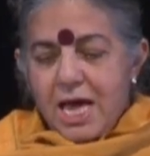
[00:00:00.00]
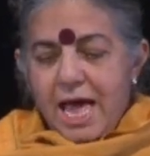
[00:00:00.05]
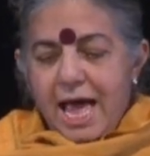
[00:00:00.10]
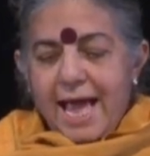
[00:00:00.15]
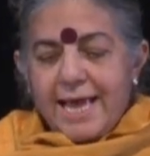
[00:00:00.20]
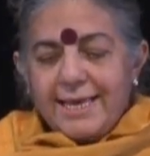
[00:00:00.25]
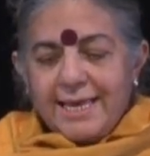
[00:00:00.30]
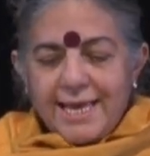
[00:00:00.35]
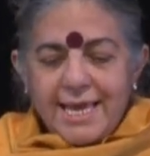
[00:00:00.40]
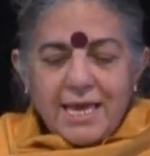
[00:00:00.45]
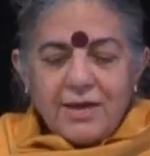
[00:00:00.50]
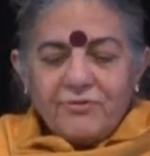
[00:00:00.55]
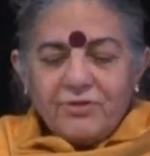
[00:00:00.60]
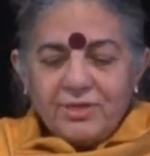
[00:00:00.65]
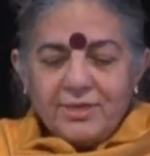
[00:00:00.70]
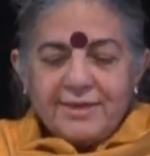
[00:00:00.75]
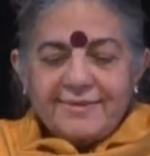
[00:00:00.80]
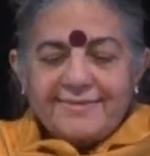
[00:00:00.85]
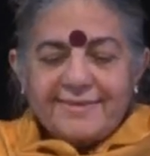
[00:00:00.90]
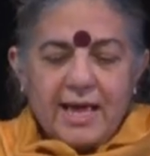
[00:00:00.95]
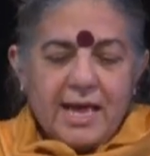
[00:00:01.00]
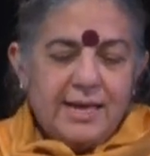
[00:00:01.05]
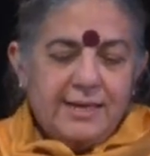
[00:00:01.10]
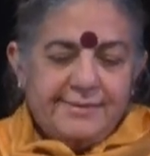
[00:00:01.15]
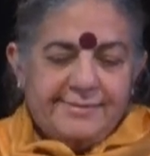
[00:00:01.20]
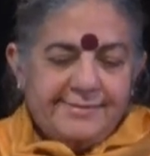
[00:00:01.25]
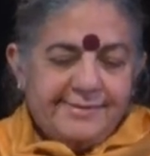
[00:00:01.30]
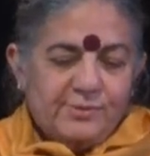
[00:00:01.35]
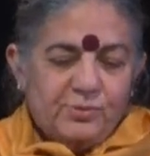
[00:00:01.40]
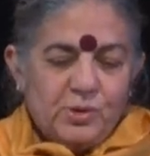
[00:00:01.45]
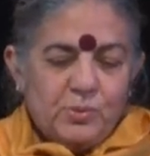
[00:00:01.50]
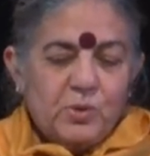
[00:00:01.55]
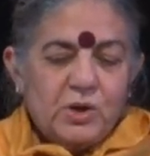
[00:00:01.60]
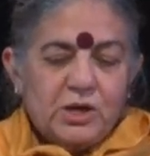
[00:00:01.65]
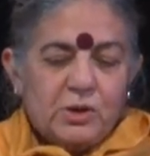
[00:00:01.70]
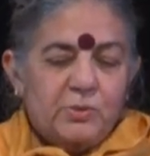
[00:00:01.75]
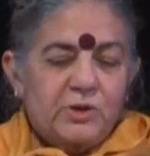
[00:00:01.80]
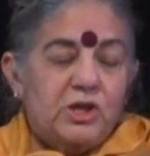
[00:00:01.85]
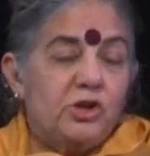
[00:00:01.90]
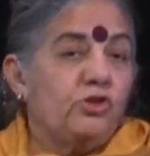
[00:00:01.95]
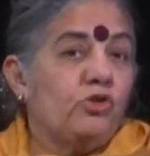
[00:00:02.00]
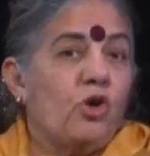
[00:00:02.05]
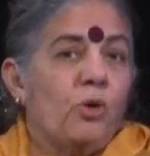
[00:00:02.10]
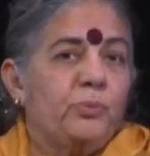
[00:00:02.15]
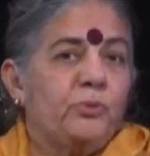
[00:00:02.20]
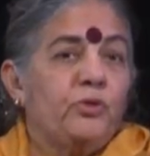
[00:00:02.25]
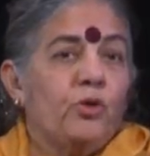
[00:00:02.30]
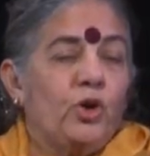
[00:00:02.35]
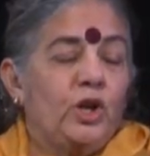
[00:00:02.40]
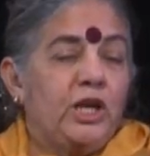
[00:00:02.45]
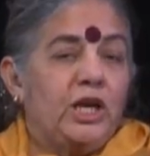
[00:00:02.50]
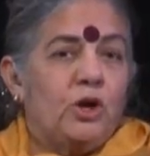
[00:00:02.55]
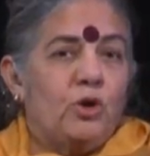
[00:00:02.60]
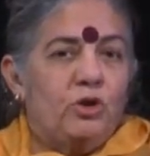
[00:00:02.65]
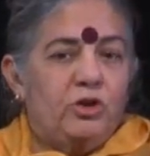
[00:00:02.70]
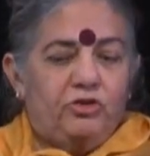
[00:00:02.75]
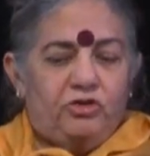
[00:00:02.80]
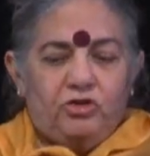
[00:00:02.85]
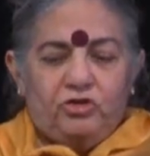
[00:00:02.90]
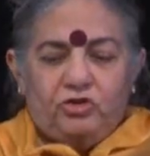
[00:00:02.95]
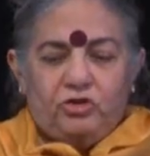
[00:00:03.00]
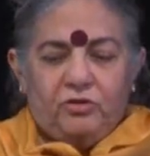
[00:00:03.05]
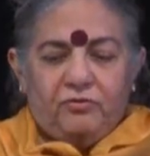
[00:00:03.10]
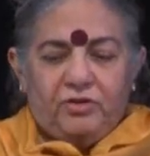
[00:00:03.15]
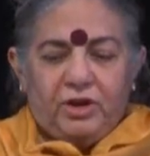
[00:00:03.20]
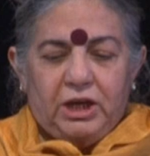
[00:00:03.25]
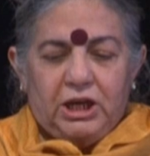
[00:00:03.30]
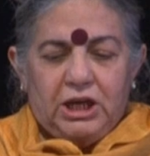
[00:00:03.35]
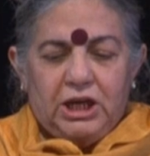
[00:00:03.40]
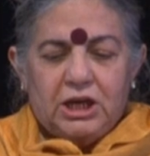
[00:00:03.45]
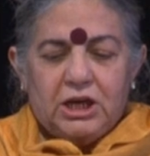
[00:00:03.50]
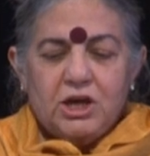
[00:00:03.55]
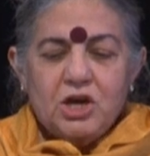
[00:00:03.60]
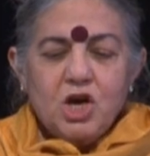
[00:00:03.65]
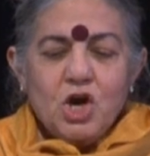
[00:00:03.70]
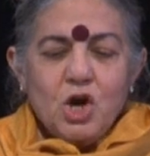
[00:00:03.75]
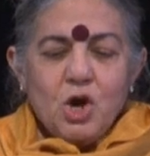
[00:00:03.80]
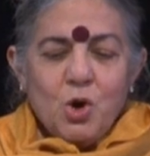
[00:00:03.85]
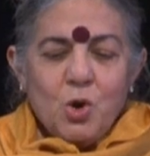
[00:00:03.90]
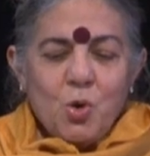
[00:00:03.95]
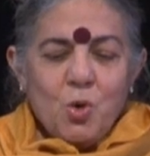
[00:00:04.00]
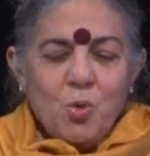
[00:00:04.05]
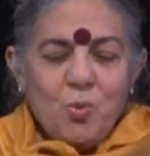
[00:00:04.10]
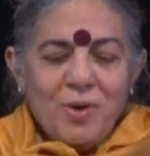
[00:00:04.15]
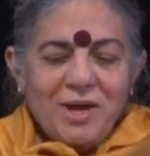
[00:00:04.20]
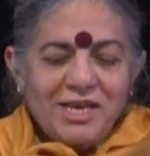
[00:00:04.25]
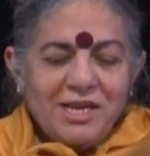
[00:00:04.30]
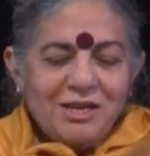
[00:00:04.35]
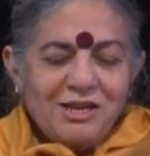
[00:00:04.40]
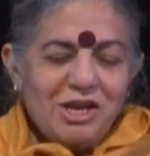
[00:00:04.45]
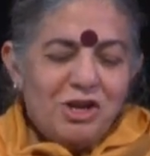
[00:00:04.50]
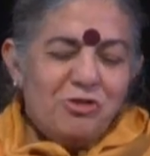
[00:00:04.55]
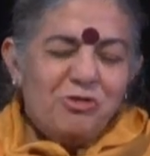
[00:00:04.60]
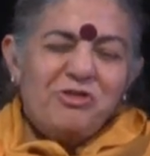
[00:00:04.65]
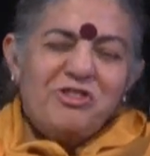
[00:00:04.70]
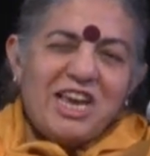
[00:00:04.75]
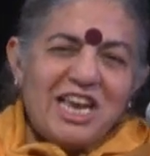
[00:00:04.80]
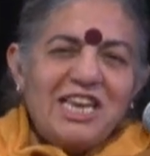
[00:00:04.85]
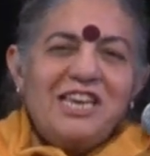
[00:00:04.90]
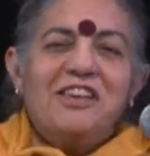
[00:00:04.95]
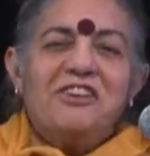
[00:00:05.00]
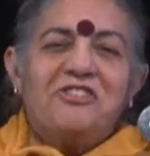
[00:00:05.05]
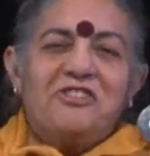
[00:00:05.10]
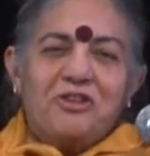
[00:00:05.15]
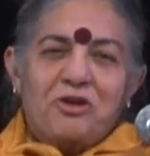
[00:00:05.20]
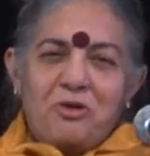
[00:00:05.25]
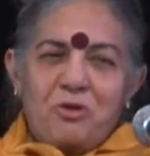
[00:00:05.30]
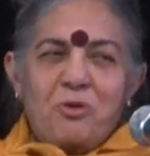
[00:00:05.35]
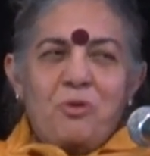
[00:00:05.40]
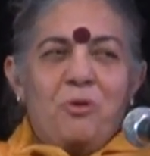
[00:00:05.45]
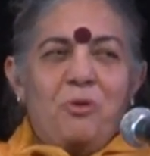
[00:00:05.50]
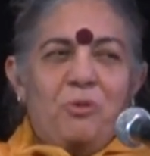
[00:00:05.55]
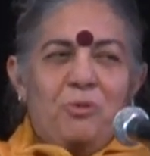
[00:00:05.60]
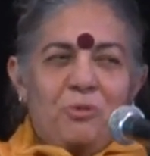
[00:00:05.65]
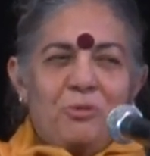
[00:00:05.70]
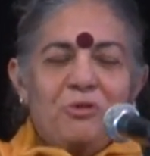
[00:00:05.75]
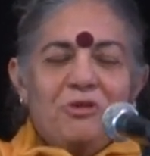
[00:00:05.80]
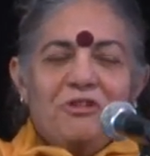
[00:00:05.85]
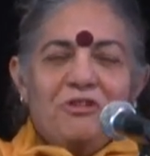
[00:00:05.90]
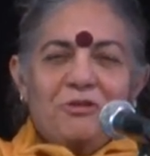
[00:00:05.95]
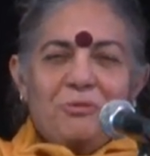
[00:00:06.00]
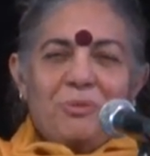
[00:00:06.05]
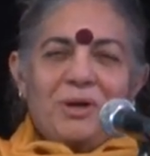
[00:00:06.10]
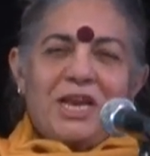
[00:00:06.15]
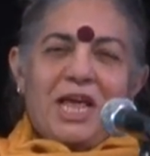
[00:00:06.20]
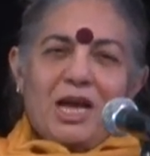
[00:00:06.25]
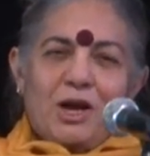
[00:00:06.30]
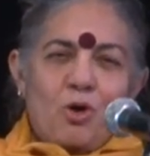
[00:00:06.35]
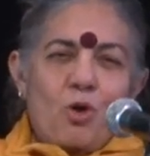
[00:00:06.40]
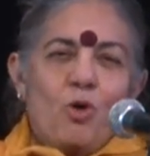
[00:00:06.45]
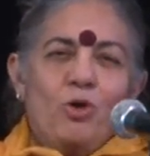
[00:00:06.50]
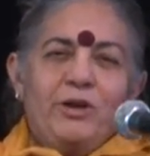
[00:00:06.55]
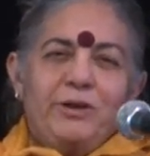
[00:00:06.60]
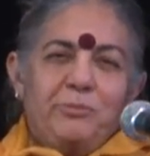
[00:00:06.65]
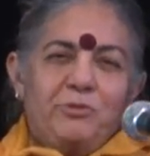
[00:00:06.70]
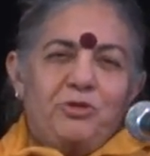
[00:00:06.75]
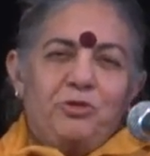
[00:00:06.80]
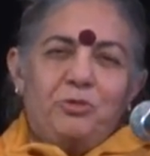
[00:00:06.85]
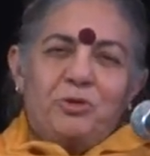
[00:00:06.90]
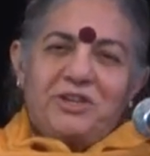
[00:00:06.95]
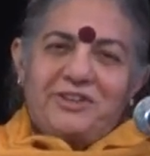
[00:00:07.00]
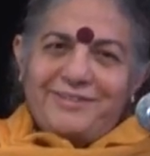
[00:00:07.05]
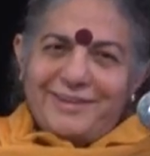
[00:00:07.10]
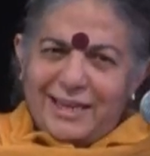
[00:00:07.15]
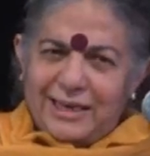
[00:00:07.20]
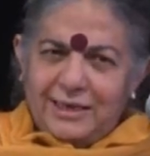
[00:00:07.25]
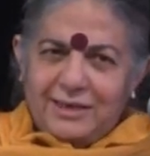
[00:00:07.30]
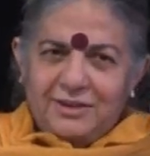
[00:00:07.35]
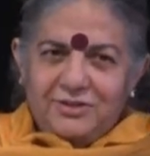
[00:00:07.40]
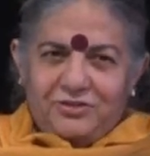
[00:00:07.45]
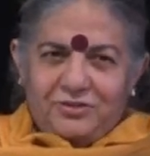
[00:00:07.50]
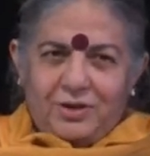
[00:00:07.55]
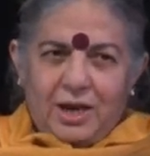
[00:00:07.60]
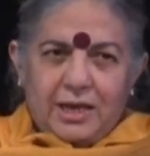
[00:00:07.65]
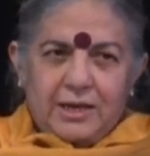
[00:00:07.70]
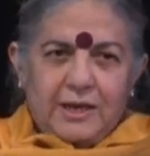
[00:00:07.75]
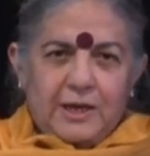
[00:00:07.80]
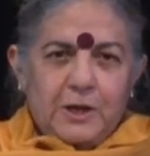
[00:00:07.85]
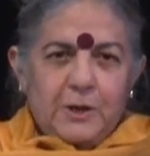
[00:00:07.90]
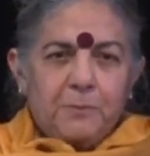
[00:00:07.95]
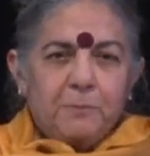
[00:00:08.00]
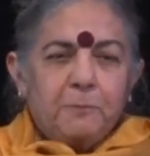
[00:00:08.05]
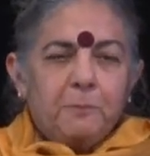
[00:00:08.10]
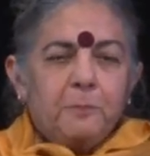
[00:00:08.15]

And even the scientists, we work with the top soil ecologist of India, who when, 10 years ago, when I called him to do a 10-year study,